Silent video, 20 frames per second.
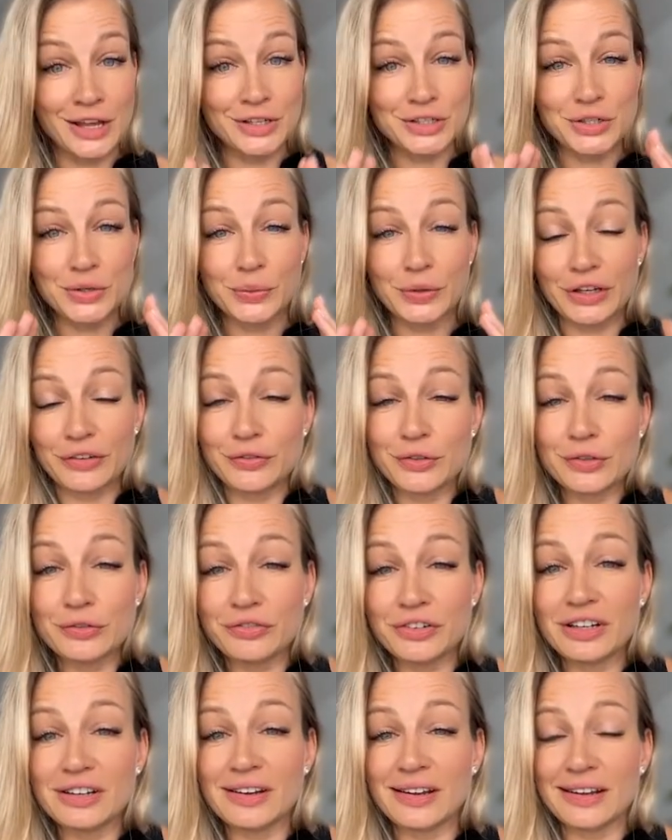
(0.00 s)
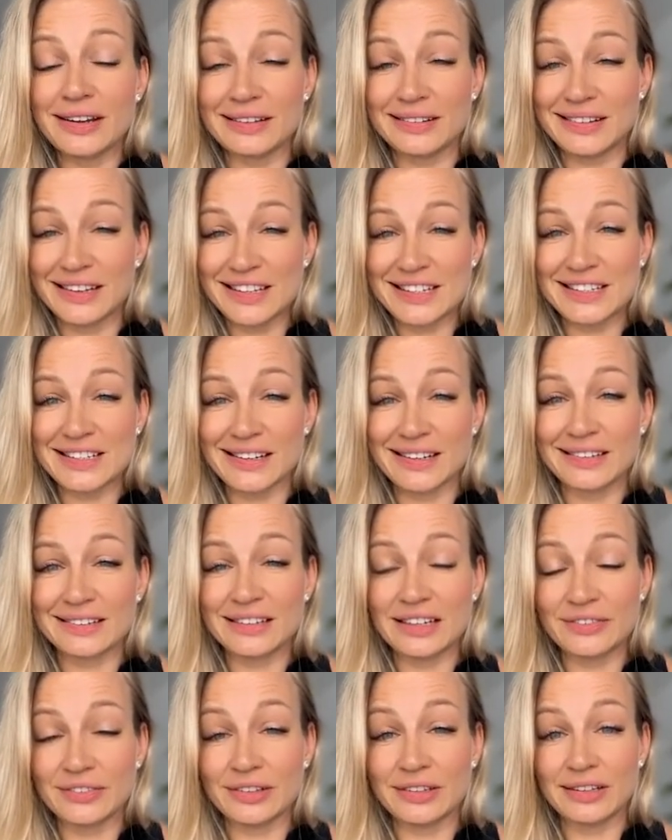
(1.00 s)
So if you feel like this diet
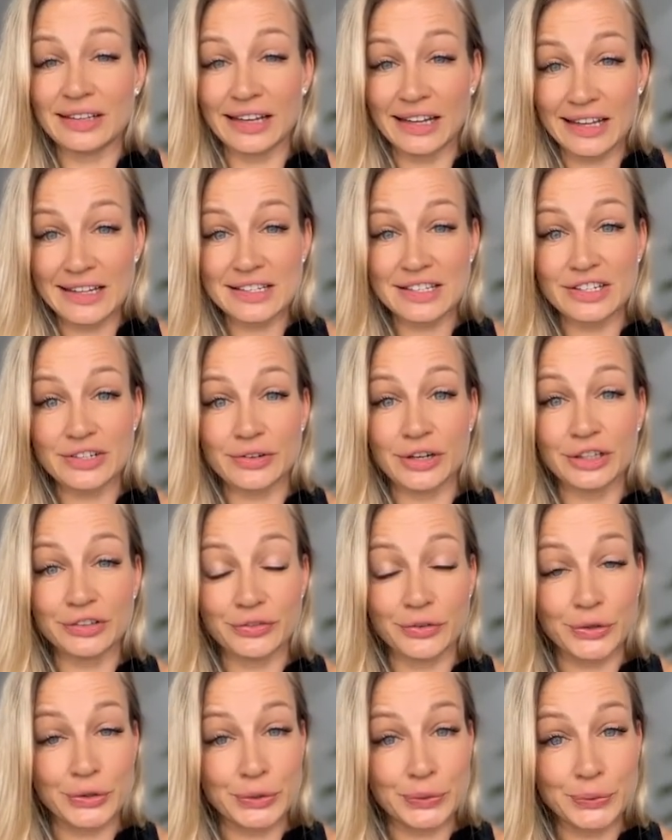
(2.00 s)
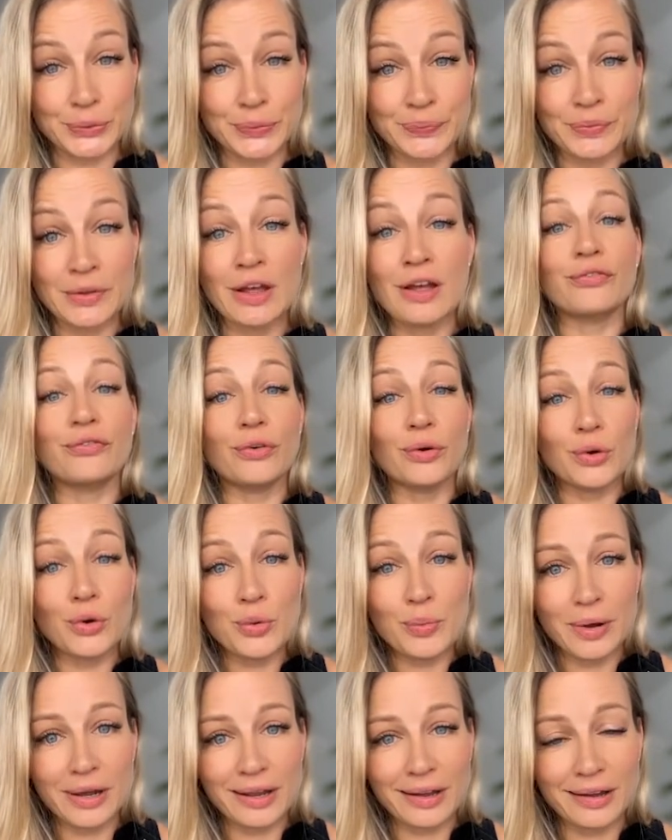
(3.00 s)
level is the right for you,
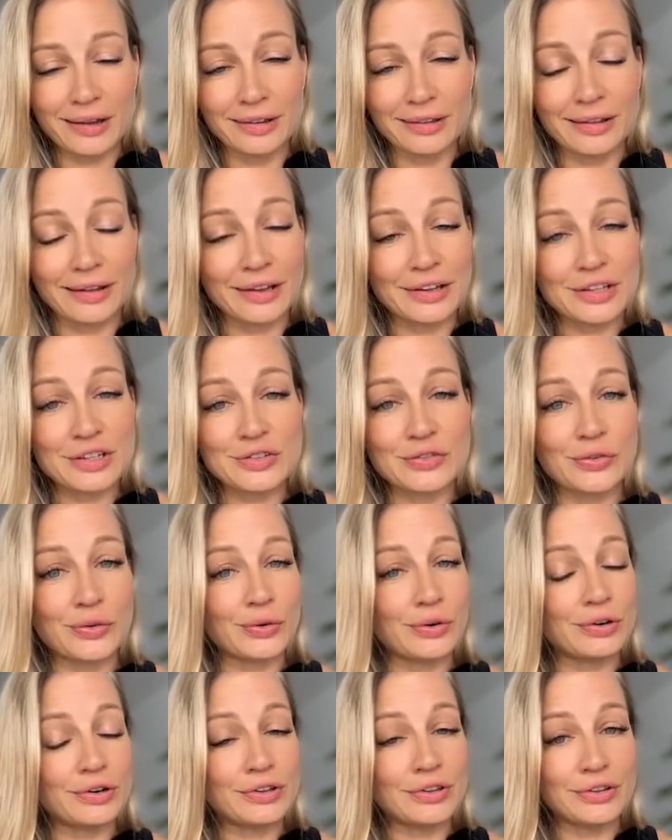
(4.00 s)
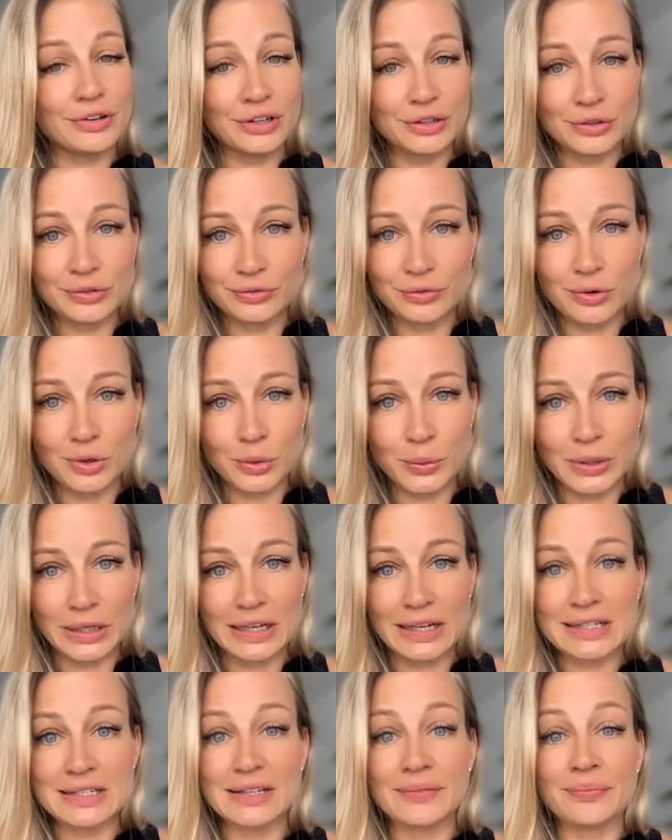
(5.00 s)
follow my guidelines for 3 to 4
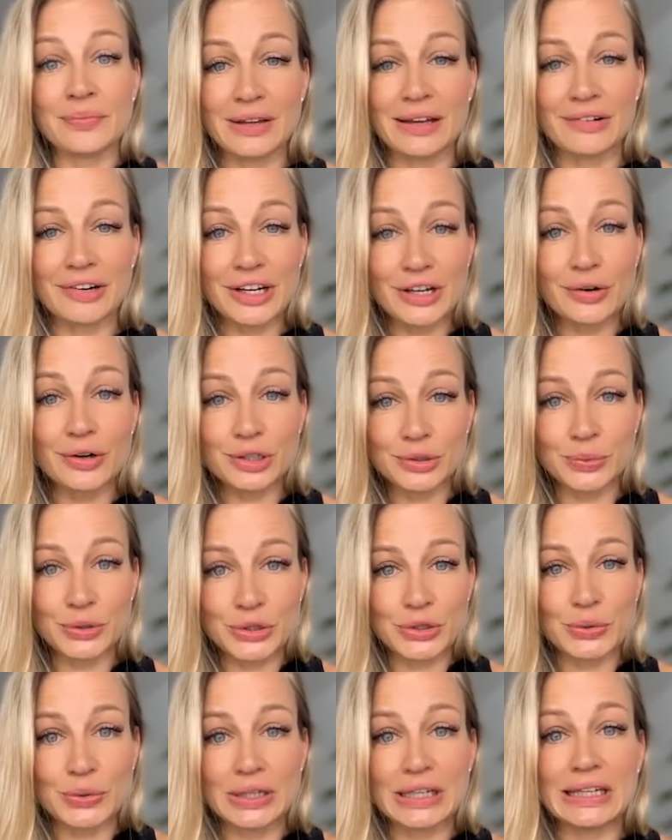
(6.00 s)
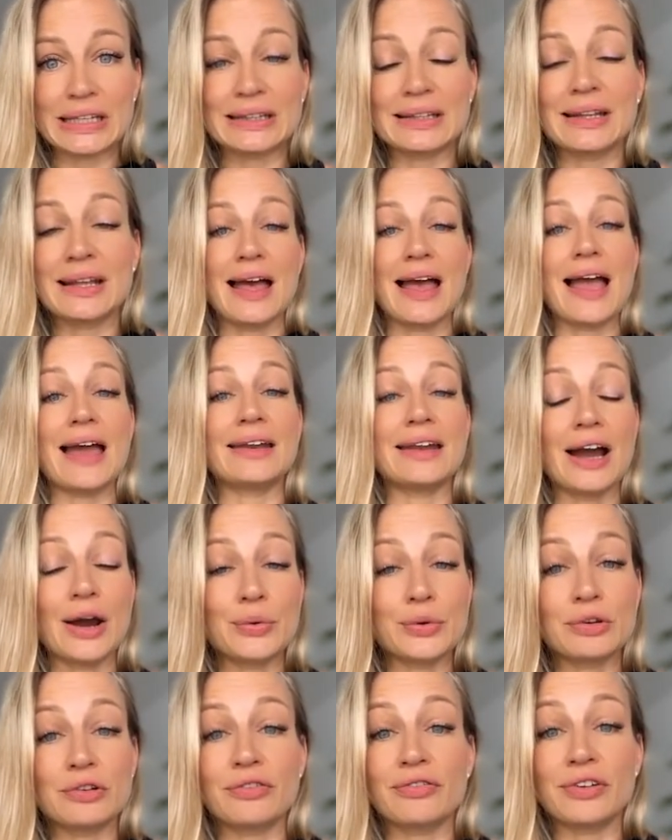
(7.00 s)
weeks, record what you eat and
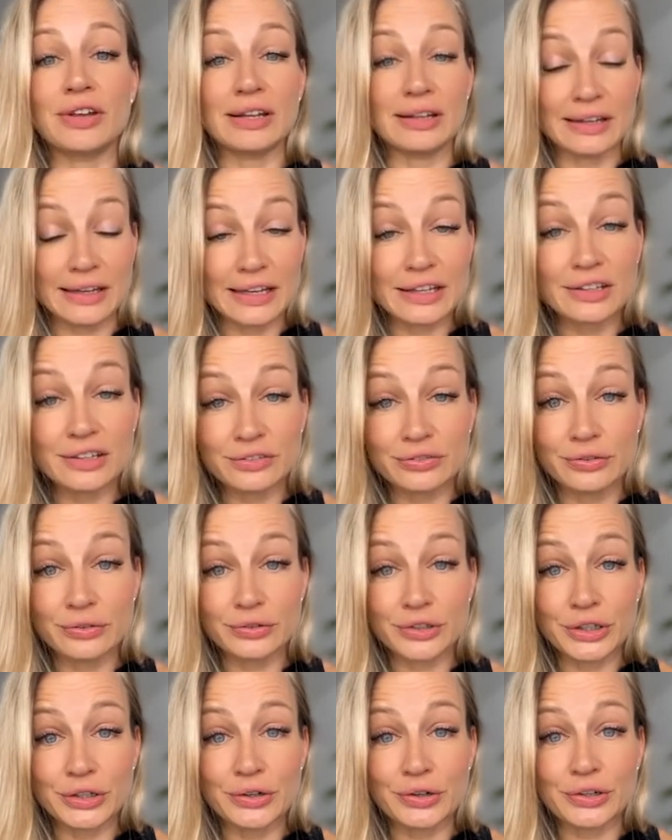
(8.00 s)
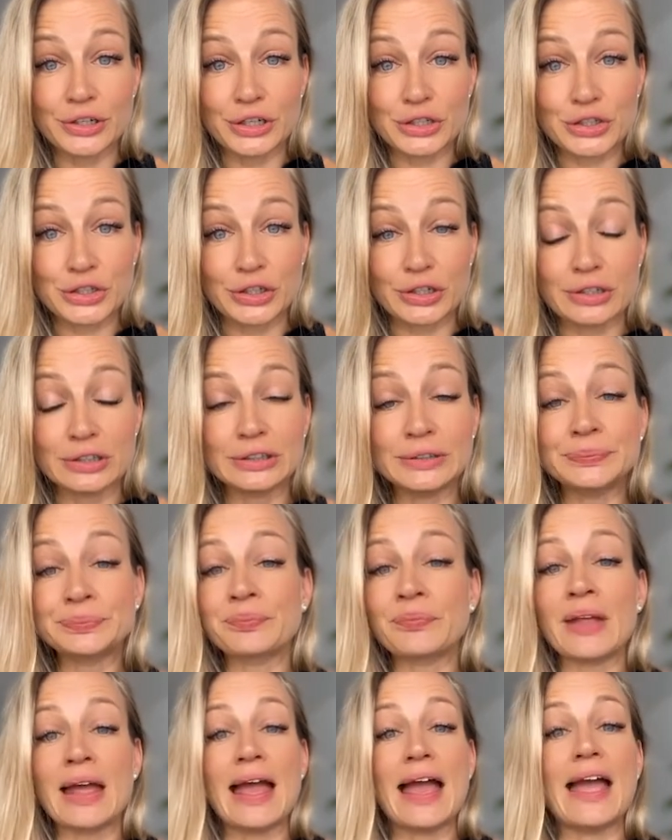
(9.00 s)
how you feel in the food recording journal,
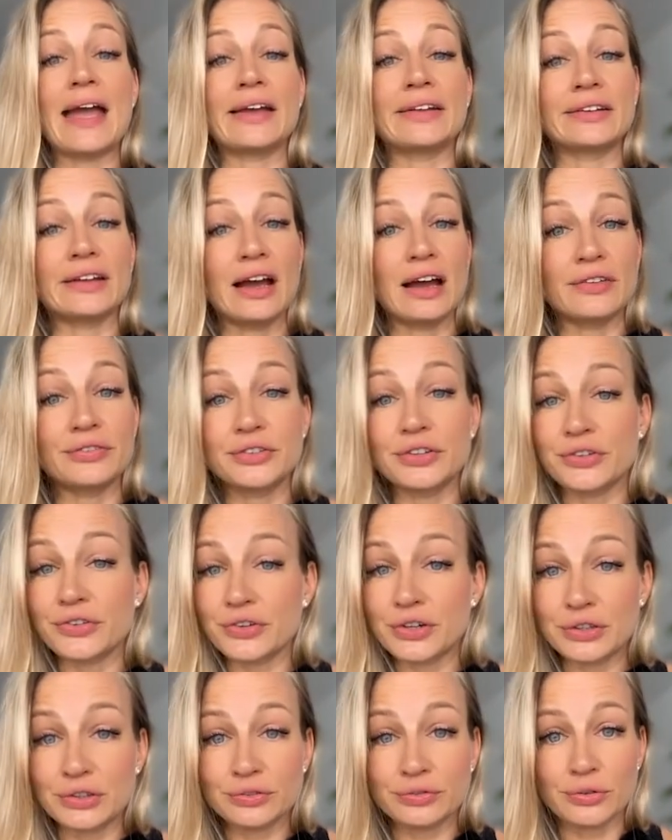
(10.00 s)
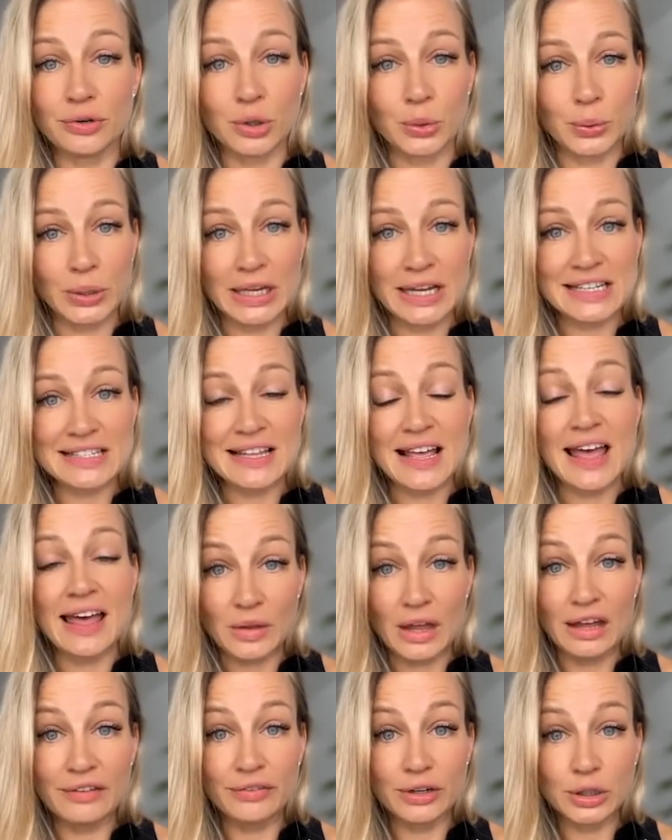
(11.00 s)
and after 3 to 4 weeks,
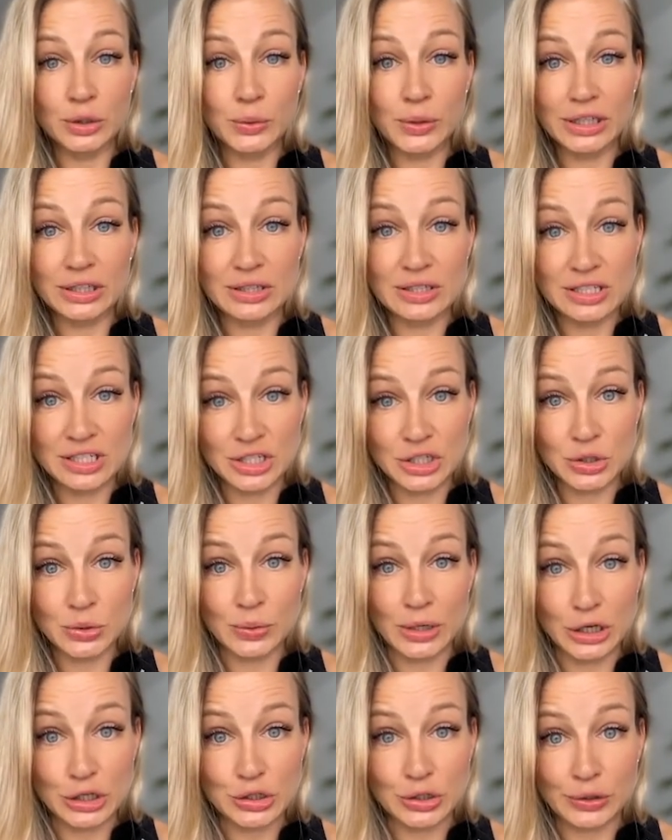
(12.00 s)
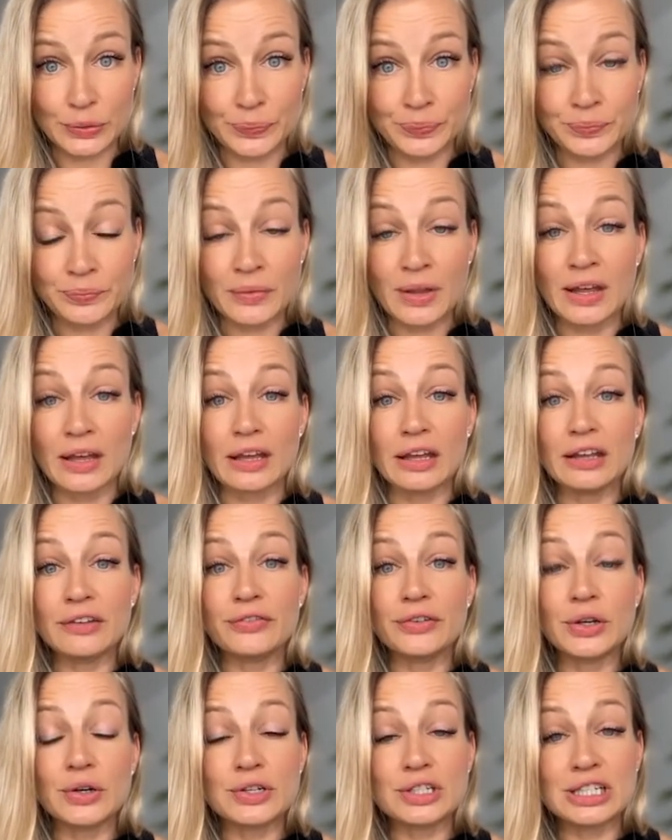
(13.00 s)
evaluate the situation.
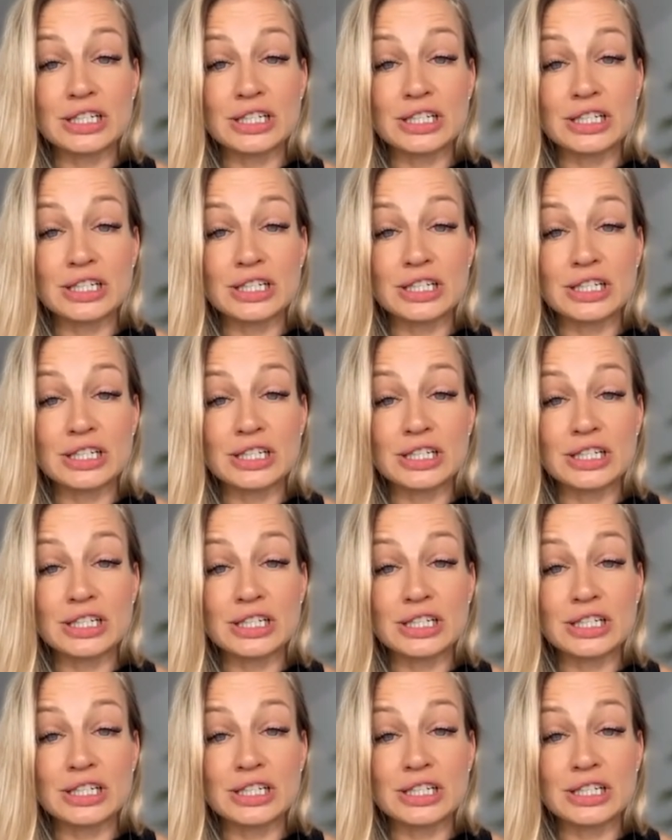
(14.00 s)
If your